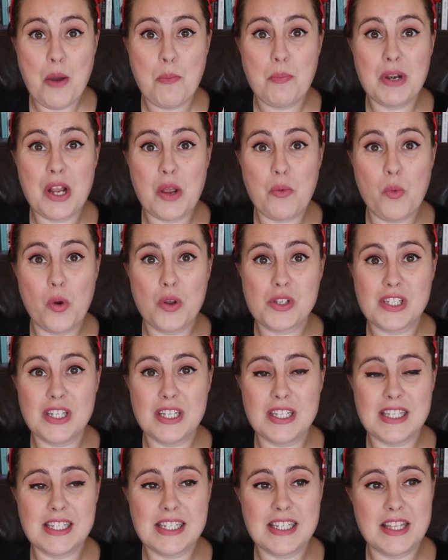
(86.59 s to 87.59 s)
but it
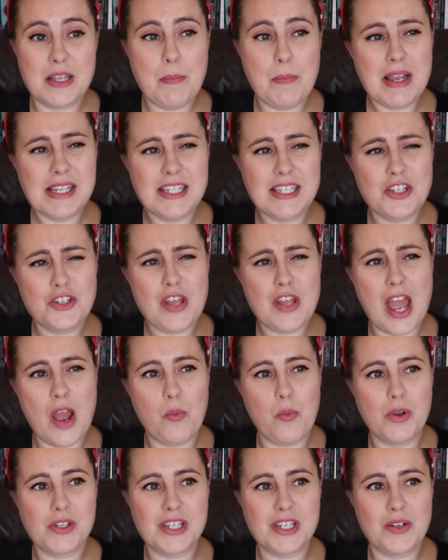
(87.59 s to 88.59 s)
wasn't, the message there
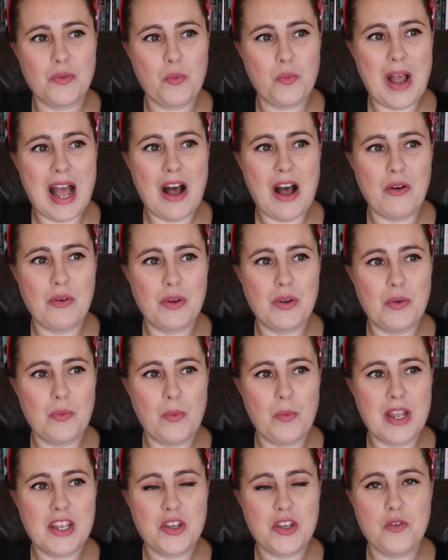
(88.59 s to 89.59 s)
wasn't, well,
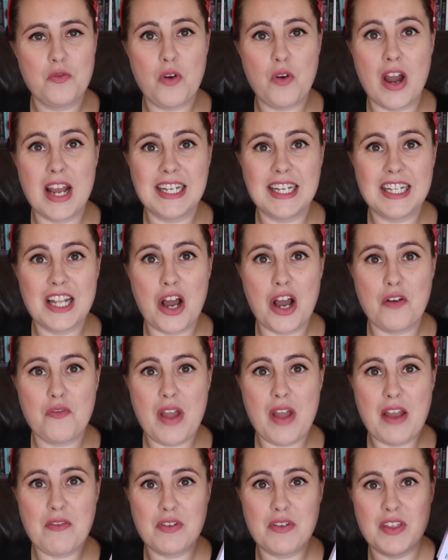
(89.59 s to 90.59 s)
when you find love,
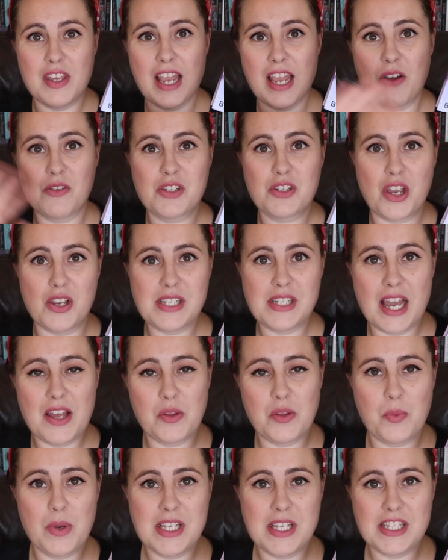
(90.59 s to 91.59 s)
everything else goes
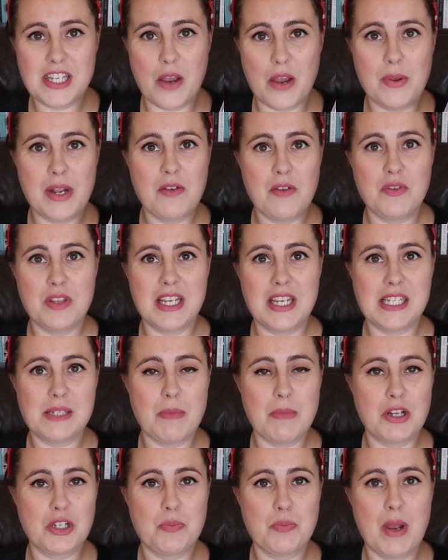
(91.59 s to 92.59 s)
out the window and everything's
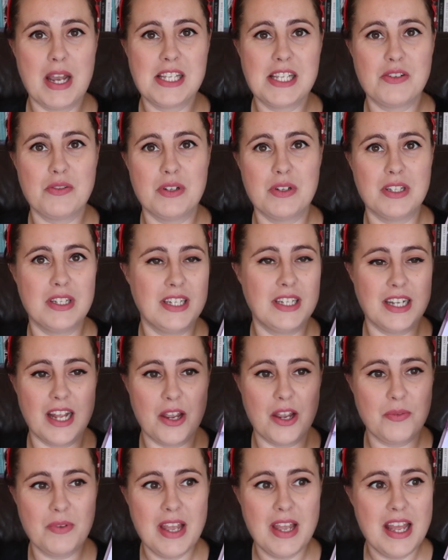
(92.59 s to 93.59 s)
much better and, you
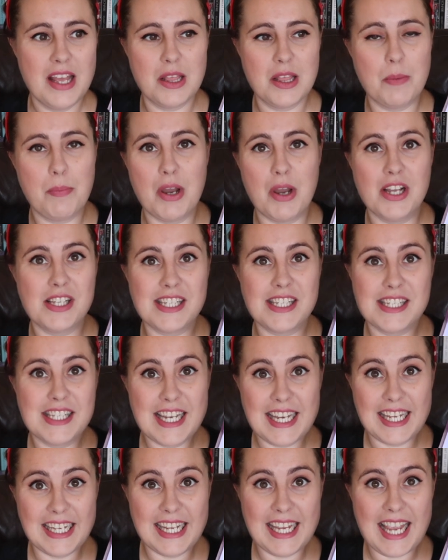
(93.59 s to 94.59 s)
know, the birds are
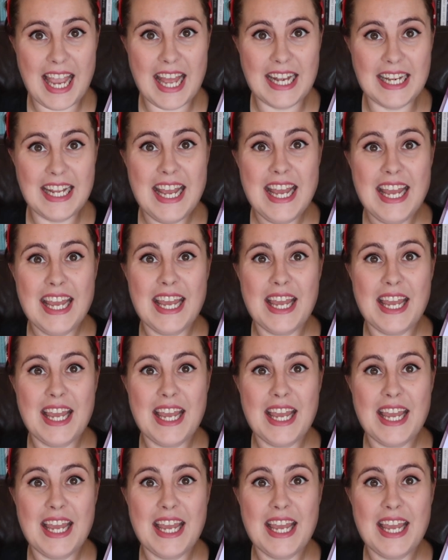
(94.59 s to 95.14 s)
singing again.